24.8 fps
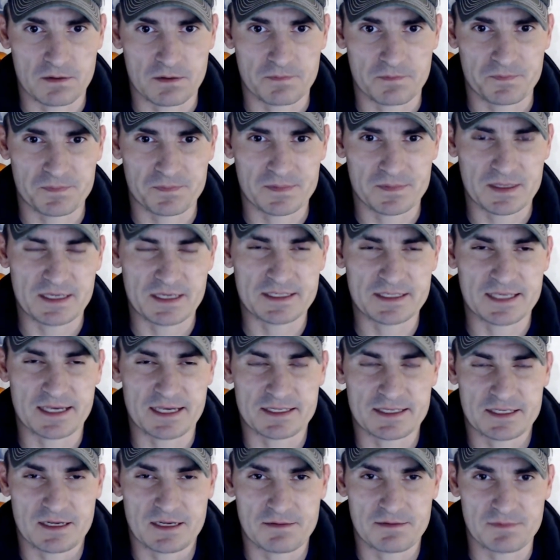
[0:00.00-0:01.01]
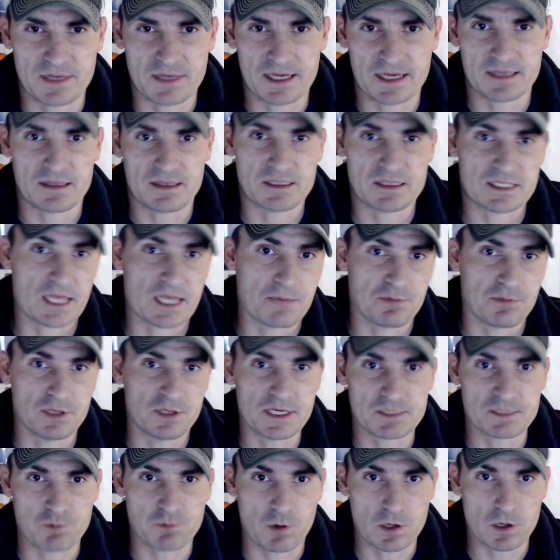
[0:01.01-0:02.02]
he says something like, the state
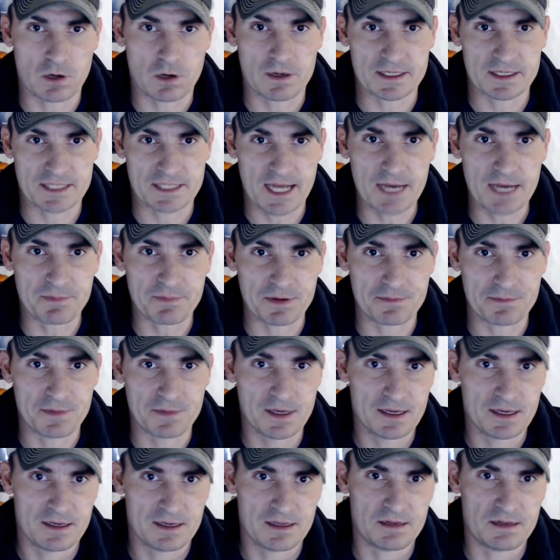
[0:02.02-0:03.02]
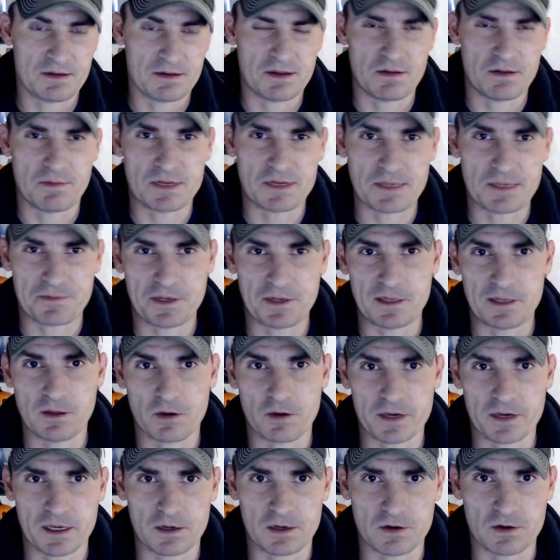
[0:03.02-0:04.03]
police won't know how to stop him. And Deputy
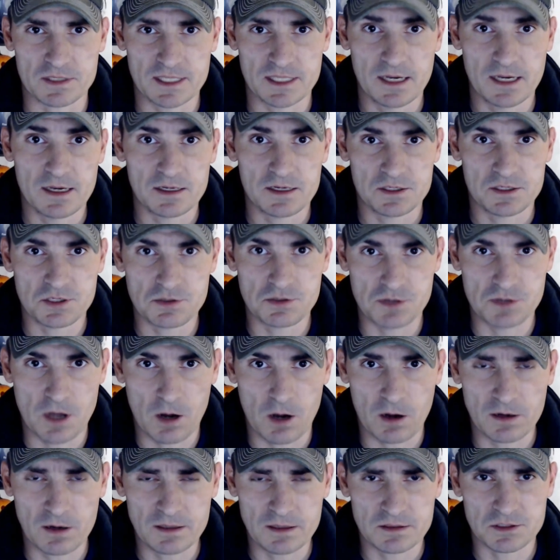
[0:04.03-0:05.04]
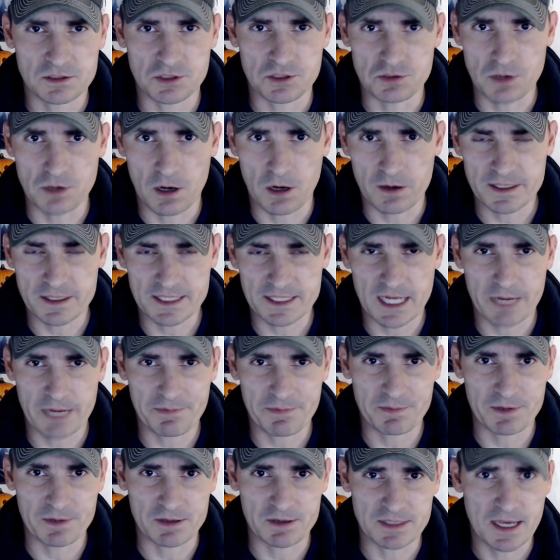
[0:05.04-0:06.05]
Logan goes, do you know how to stop him?
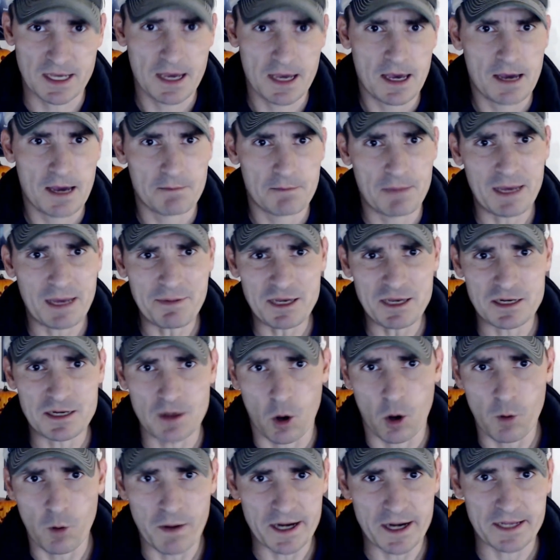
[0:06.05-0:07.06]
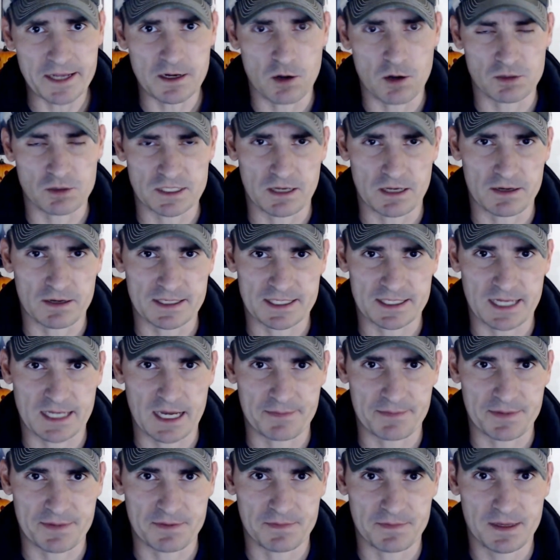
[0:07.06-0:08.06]
He goes, maybe nobody knows how to stop
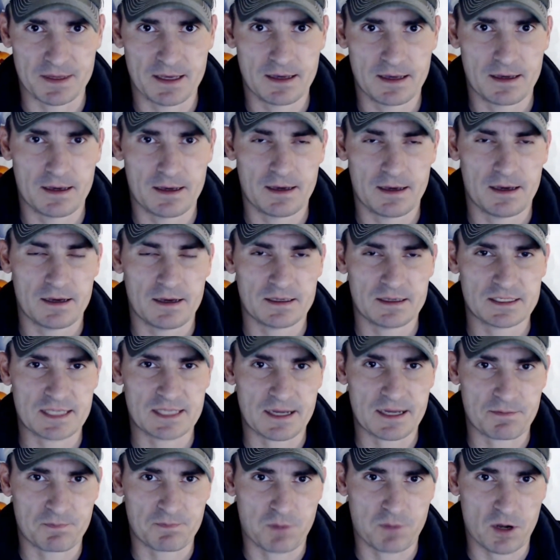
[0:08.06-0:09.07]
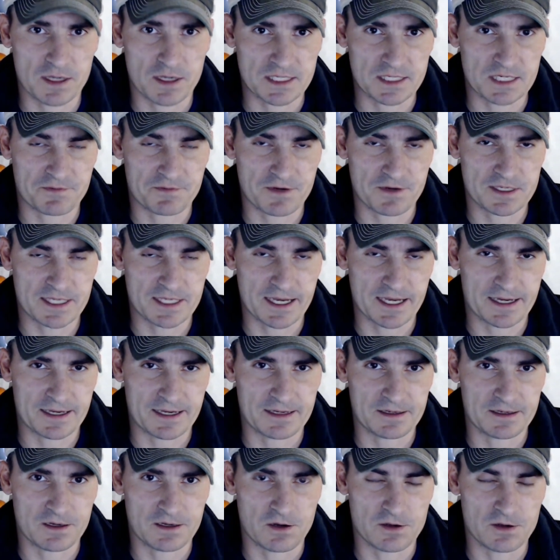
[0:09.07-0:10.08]
him. Pauses for a second and
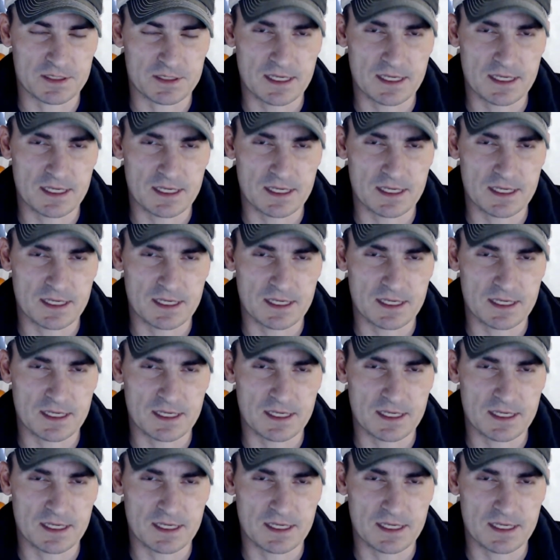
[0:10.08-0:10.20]
goes,